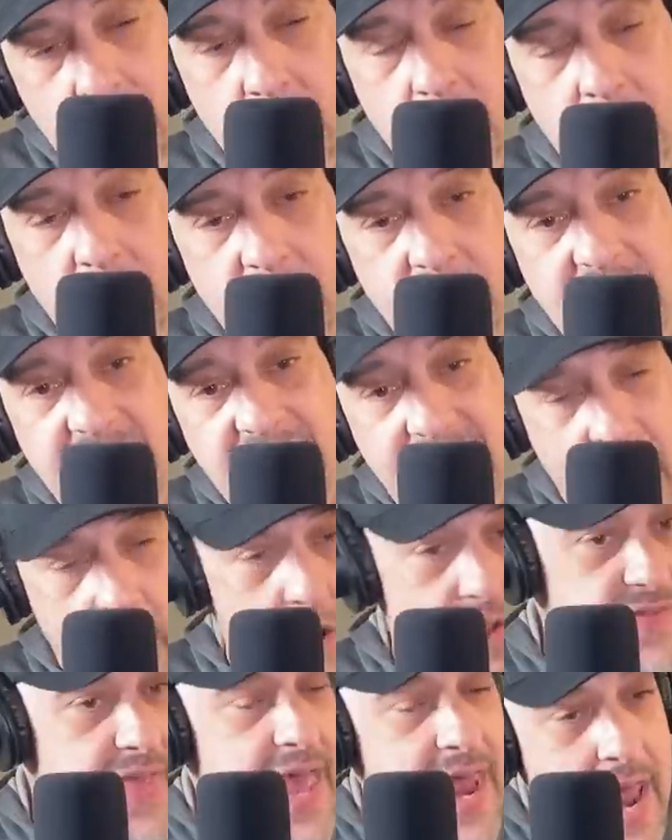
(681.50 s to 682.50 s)
Uh, he
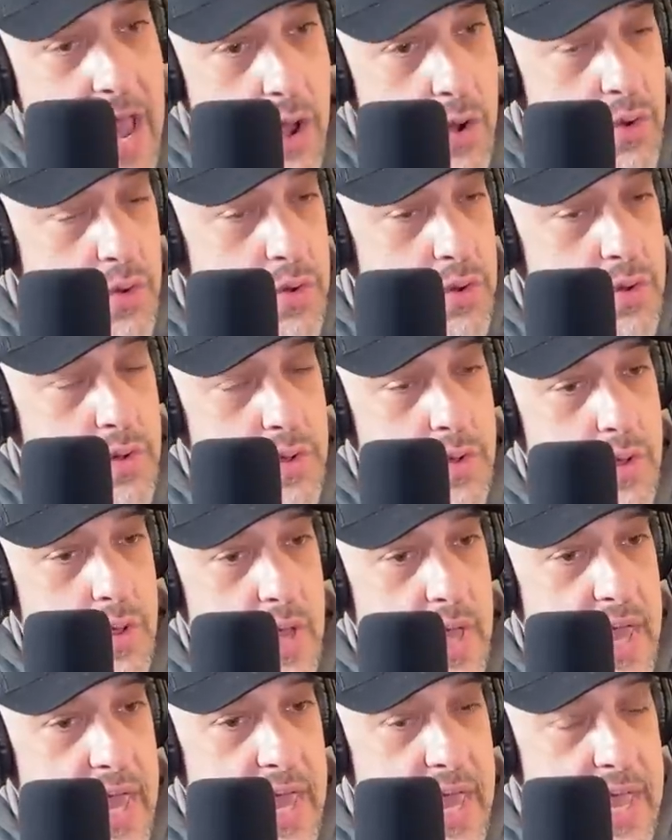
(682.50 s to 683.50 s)
carried that out
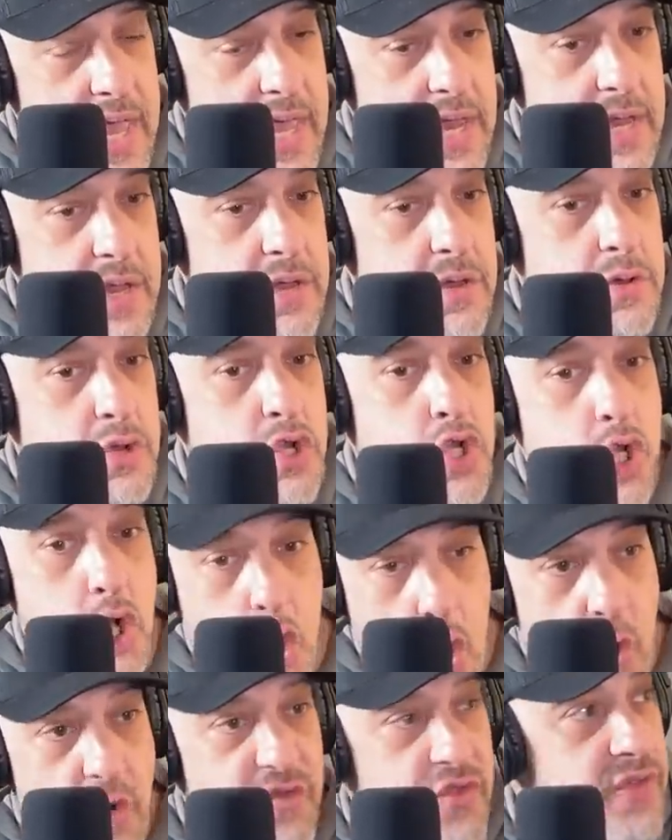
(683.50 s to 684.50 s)
and
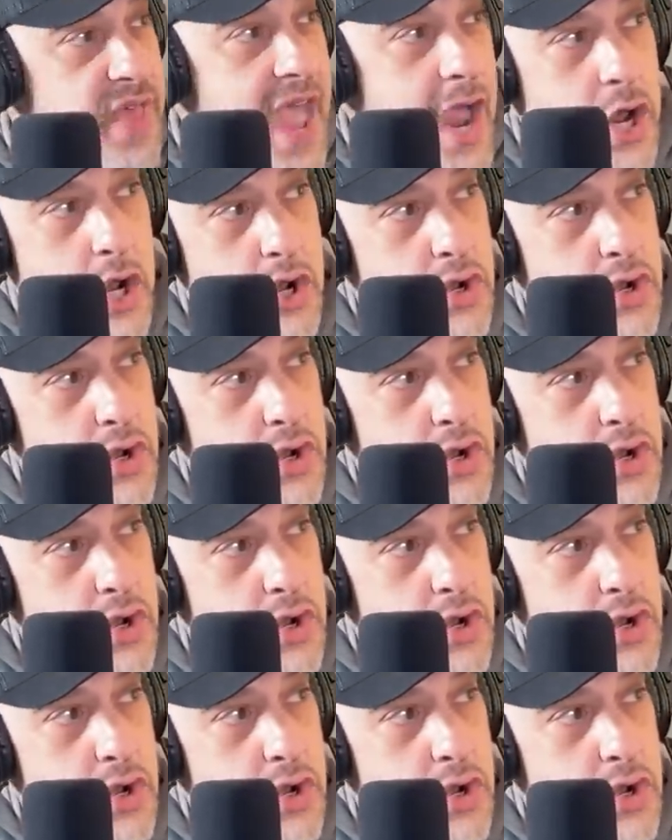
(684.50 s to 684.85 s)
took over that